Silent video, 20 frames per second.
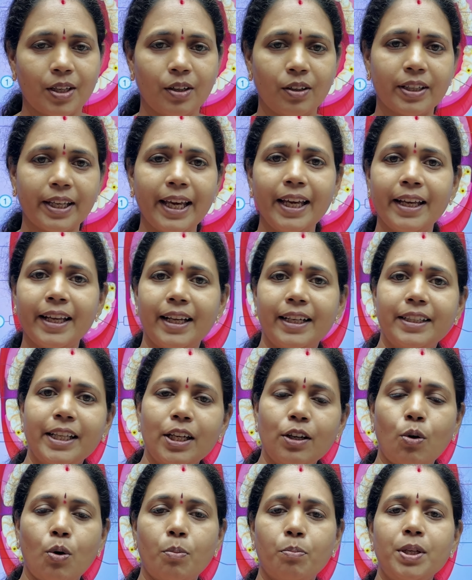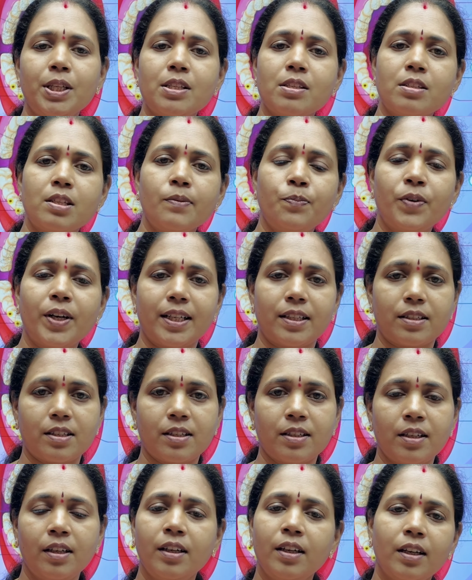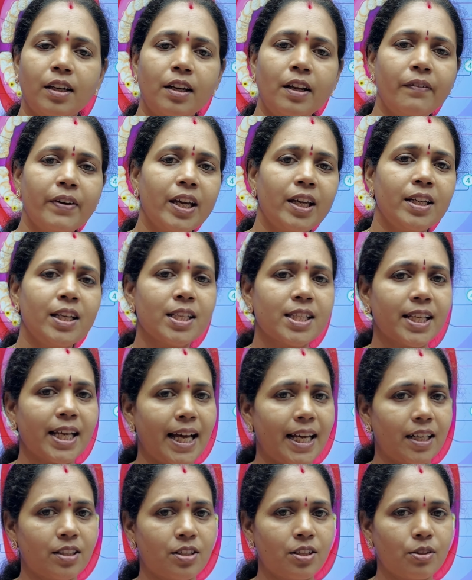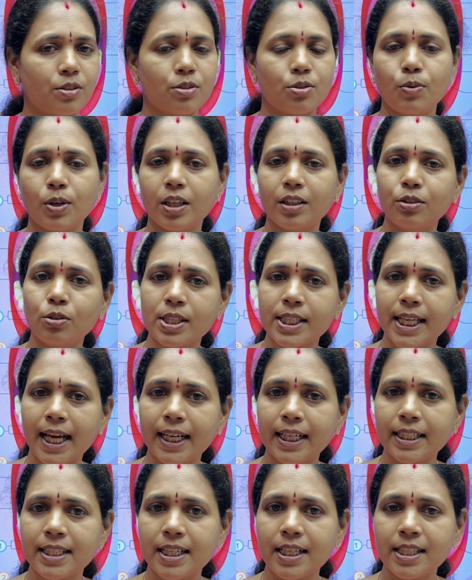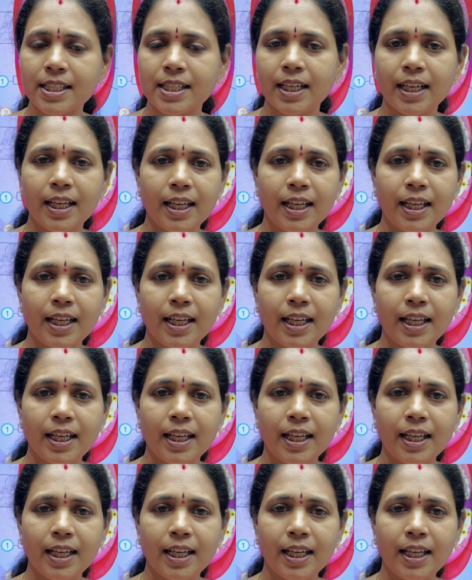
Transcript: Okay, hetero means different in a various characters. So what are those characters?